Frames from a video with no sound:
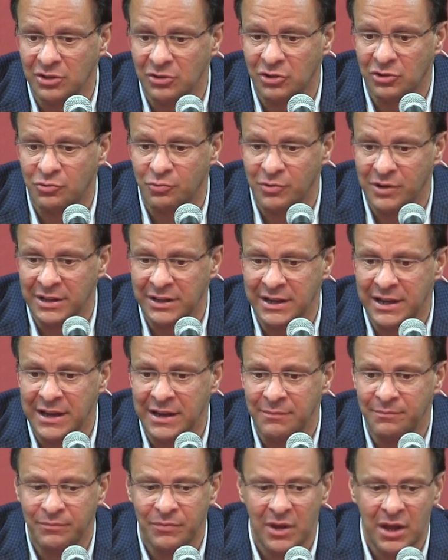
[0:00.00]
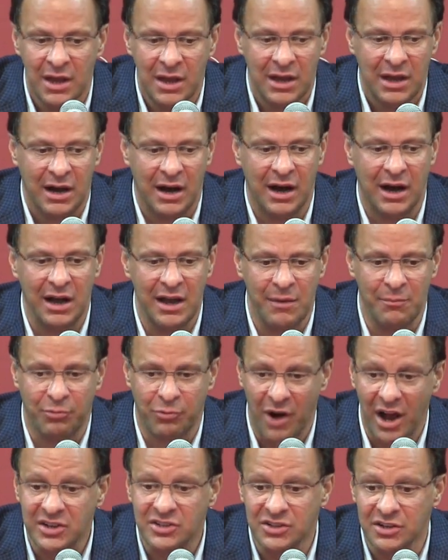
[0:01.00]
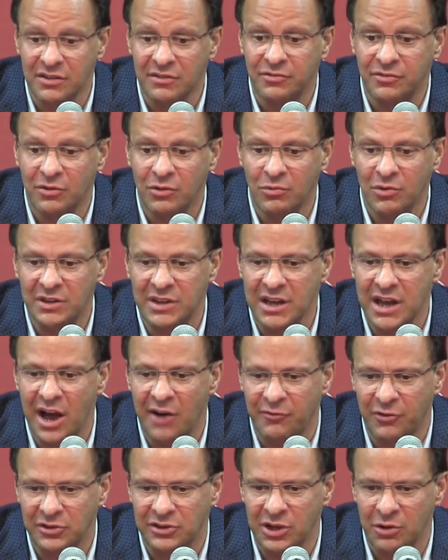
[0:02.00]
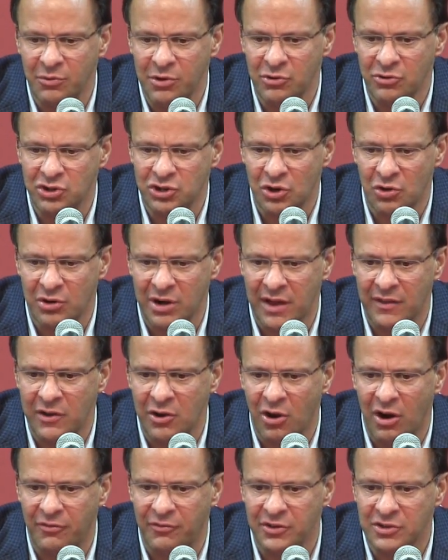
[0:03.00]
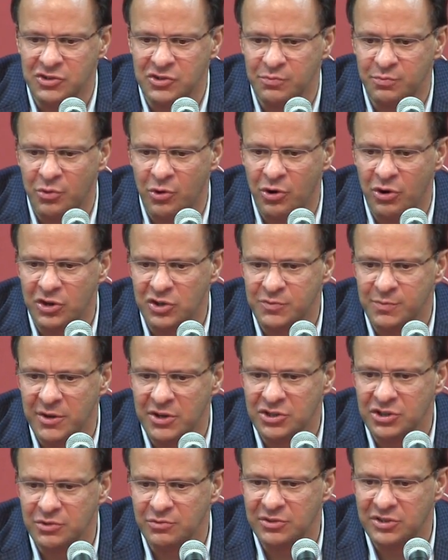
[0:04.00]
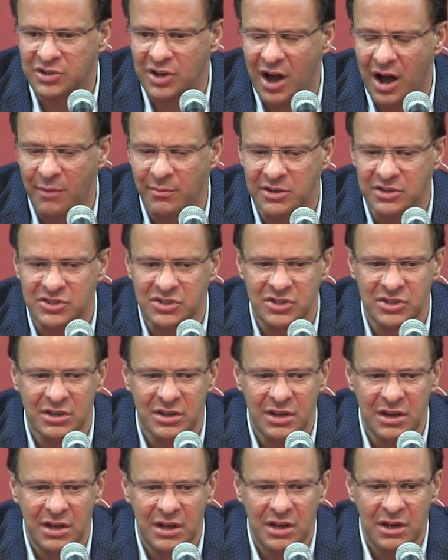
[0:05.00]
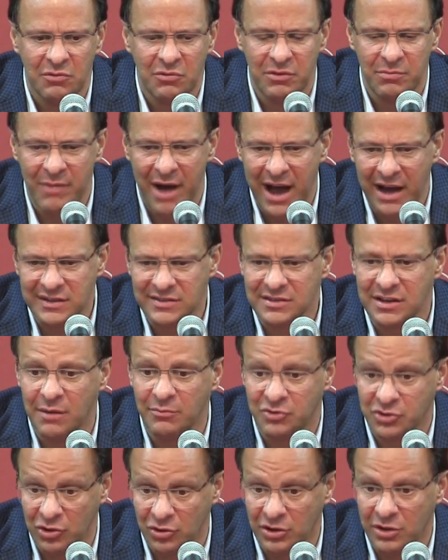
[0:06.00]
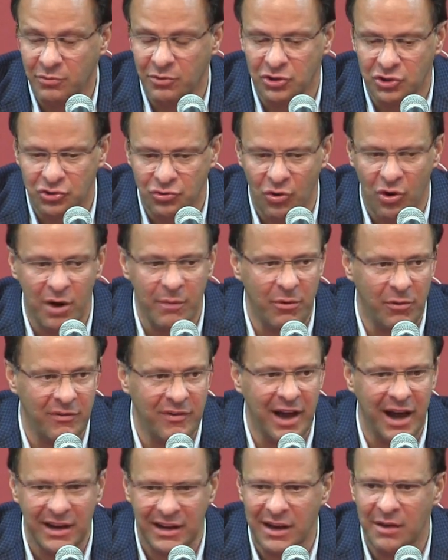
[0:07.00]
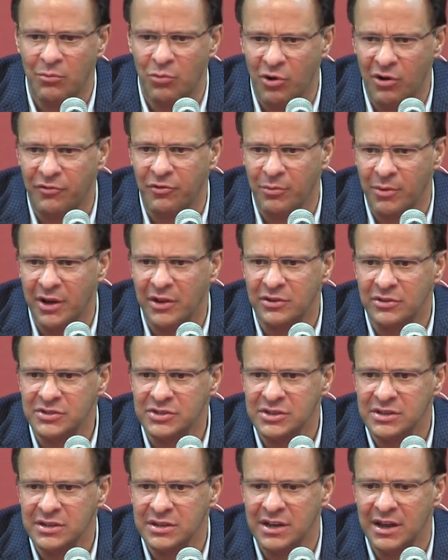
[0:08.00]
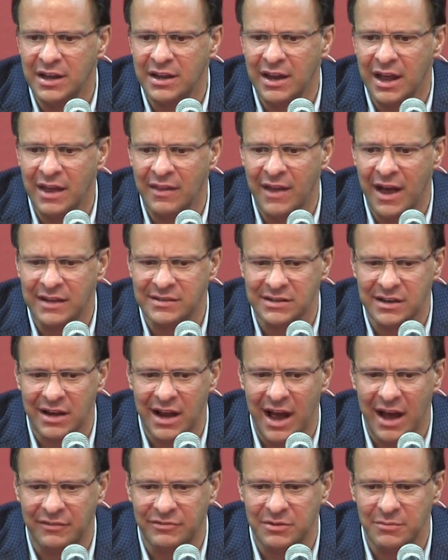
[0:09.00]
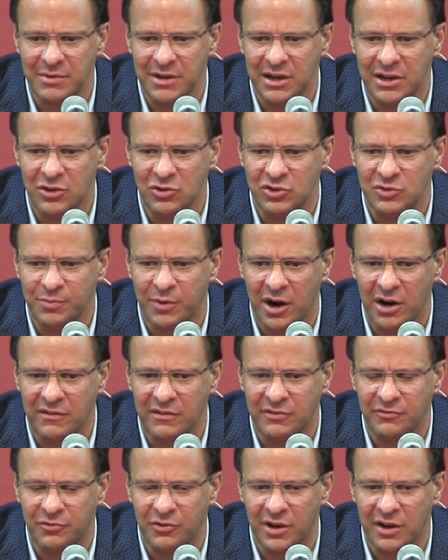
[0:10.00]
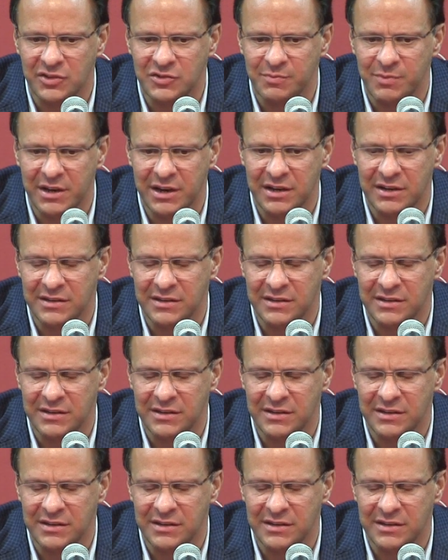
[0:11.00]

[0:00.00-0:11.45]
it looked really impressive with the effort that we were showing on the offensive board, especially with Thomas, with Max, and certainly with Troy, but we've got to get more from others. And that's going to have to be a huge part of it for us